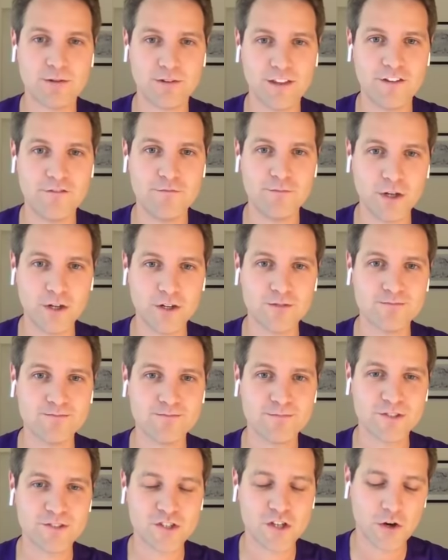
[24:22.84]
what they've built.
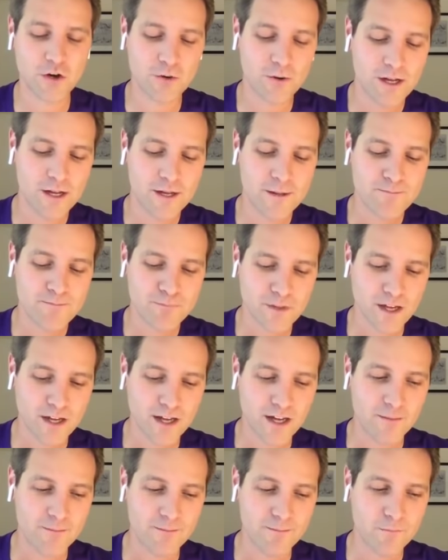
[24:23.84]
So
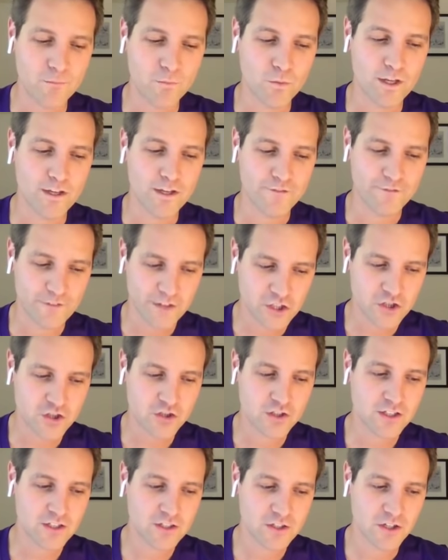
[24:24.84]
we
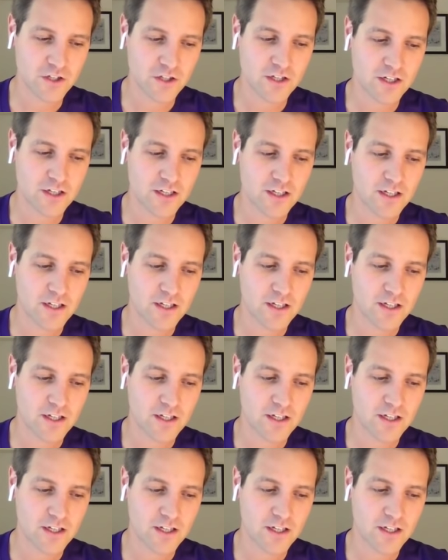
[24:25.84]
officially took